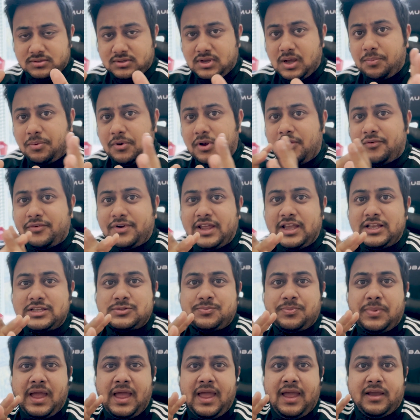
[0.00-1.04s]
couple of days
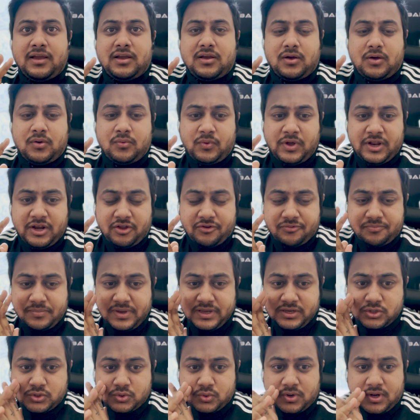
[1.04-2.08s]
back one of my
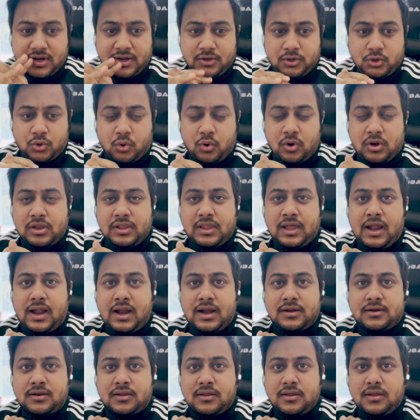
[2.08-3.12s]
student told
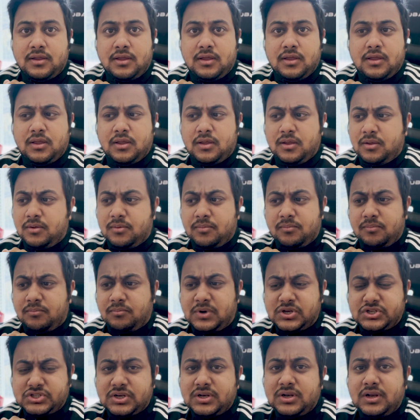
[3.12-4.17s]
that
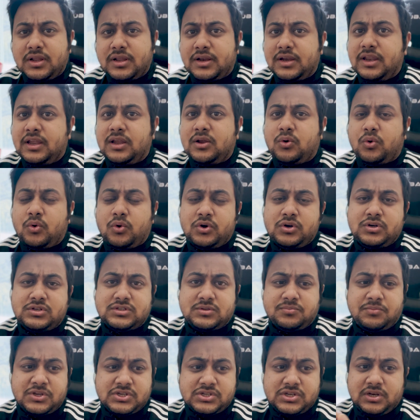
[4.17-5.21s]
machine learning codes
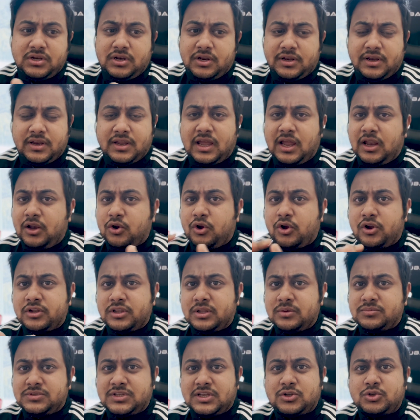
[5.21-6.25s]
machine learning
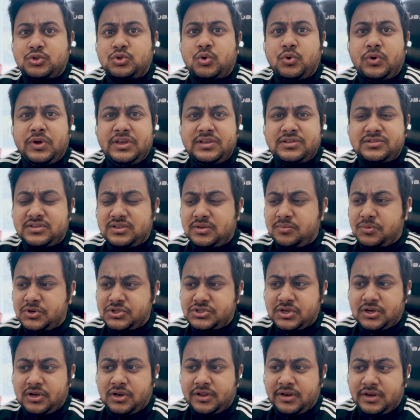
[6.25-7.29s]
algorithms are so easy
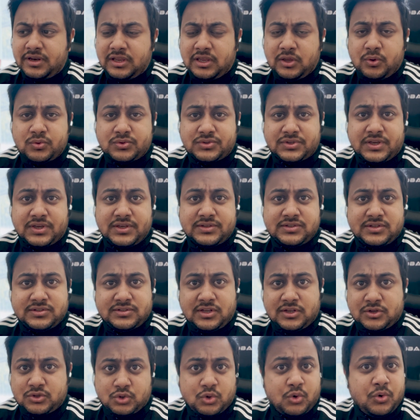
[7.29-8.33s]
machine learning use cases
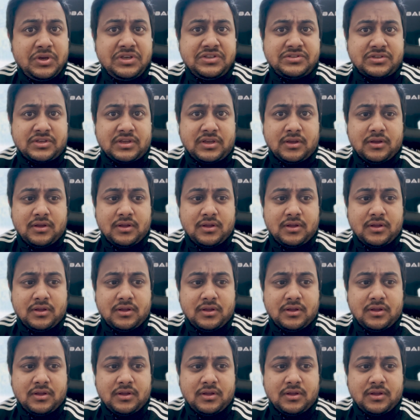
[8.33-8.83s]
are so easy